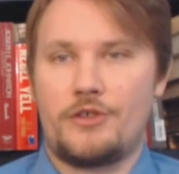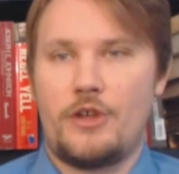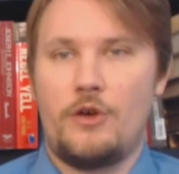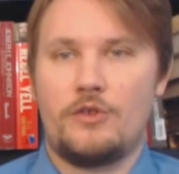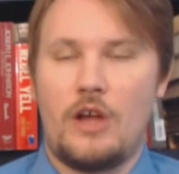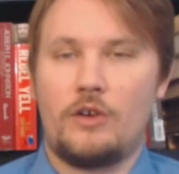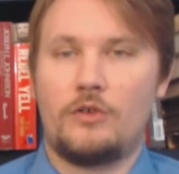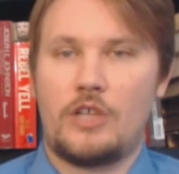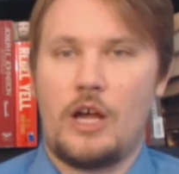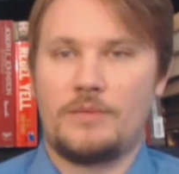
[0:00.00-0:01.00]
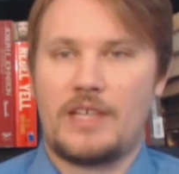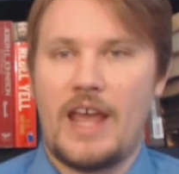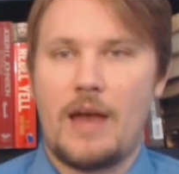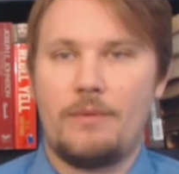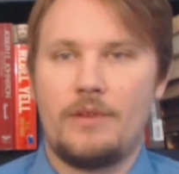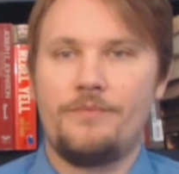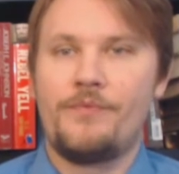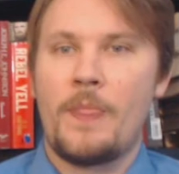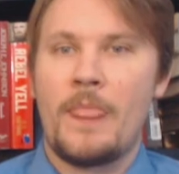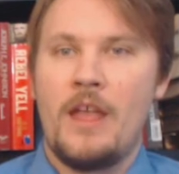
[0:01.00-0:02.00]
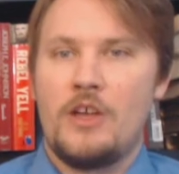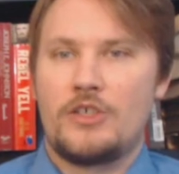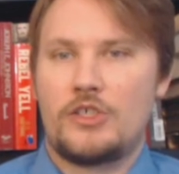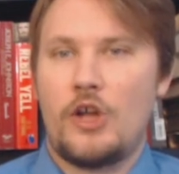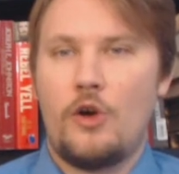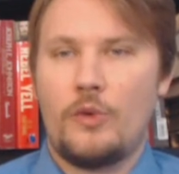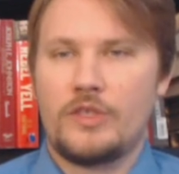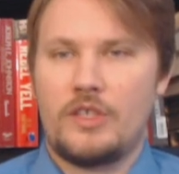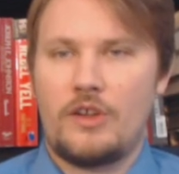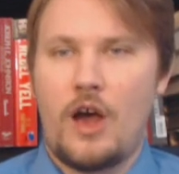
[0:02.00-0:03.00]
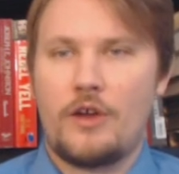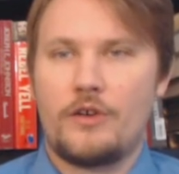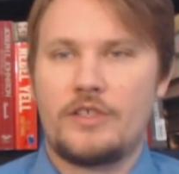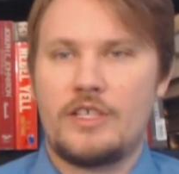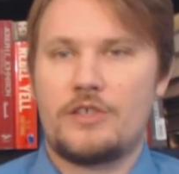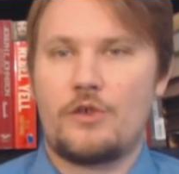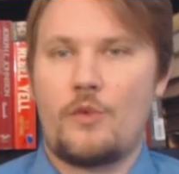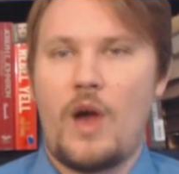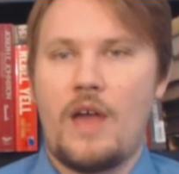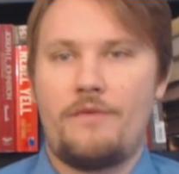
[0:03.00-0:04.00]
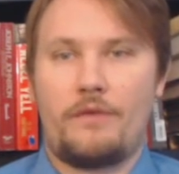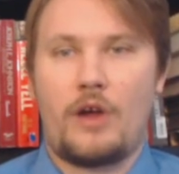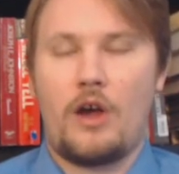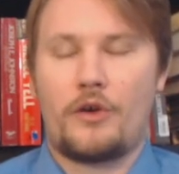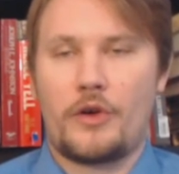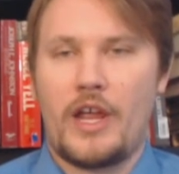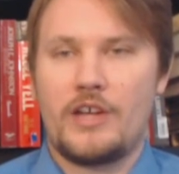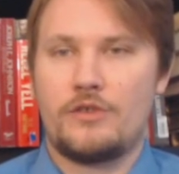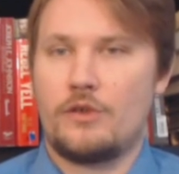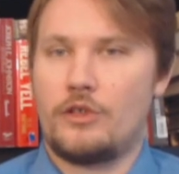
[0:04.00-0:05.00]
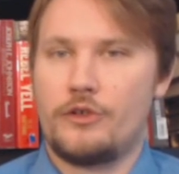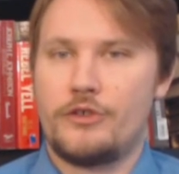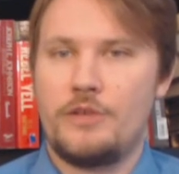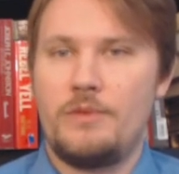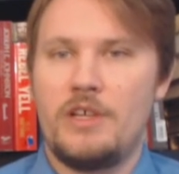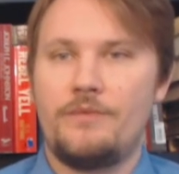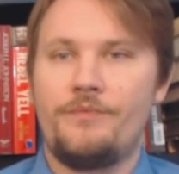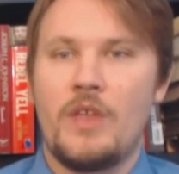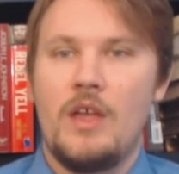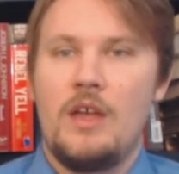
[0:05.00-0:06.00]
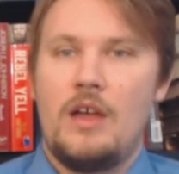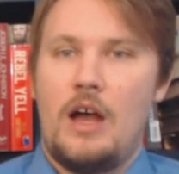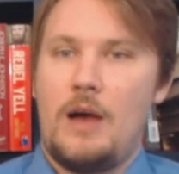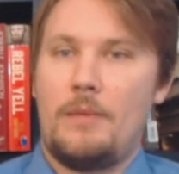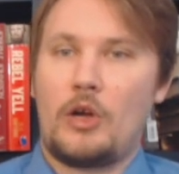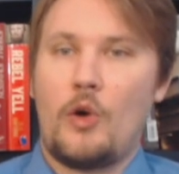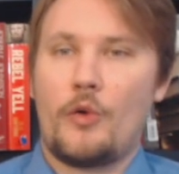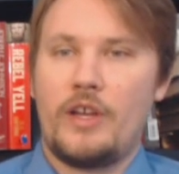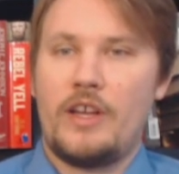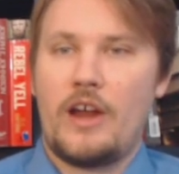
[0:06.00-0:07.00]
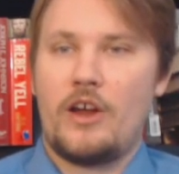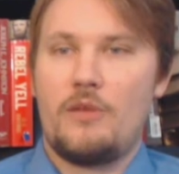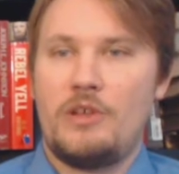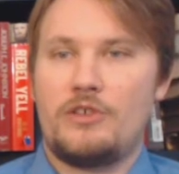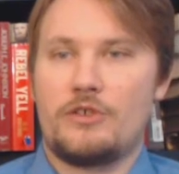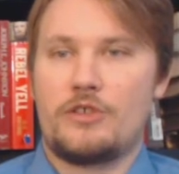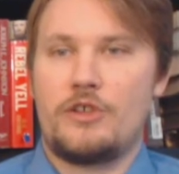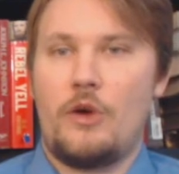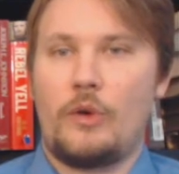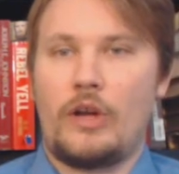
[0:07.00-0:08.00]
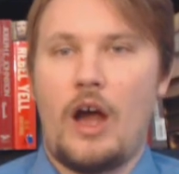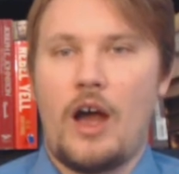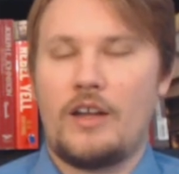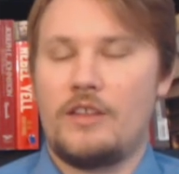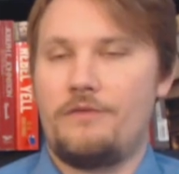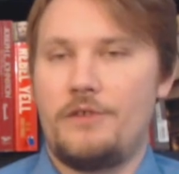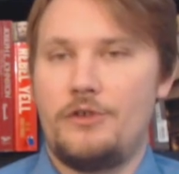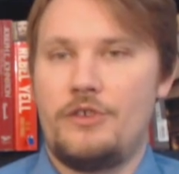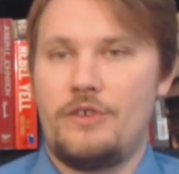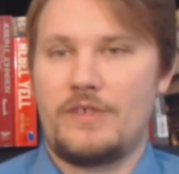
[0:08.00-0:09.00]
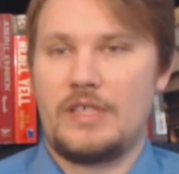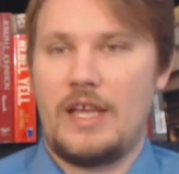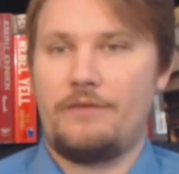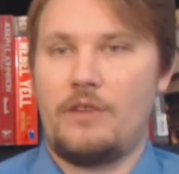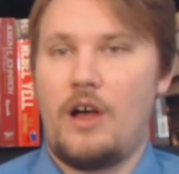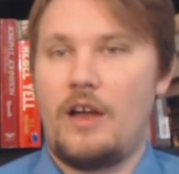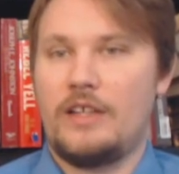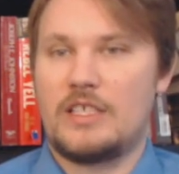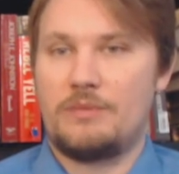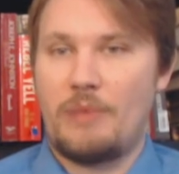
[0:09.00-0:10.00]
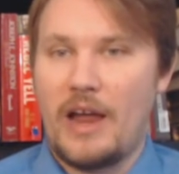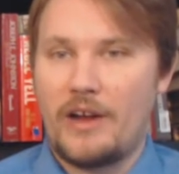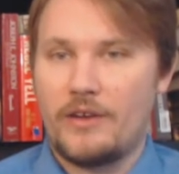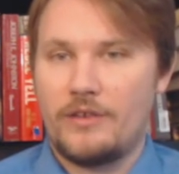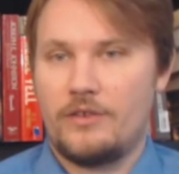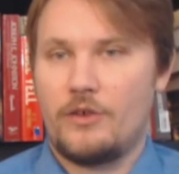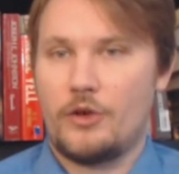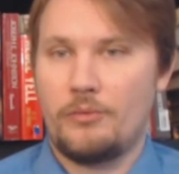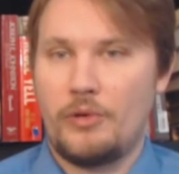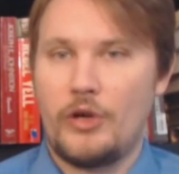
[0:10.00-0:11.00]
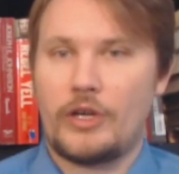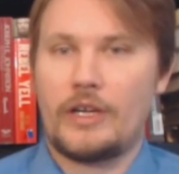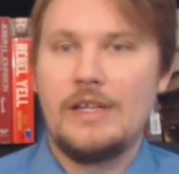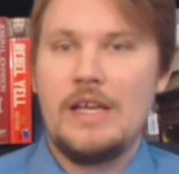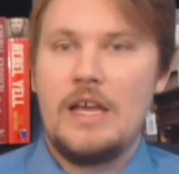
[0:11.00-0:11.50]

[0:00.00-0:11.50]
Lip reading: Stowe's Uncle Tom's Cabin. Stowe was the daughter, sister, and wife of Congregational clergymen. According to Harriet Beecher Stowe, God and the Fugitive Slave Law inspired her book.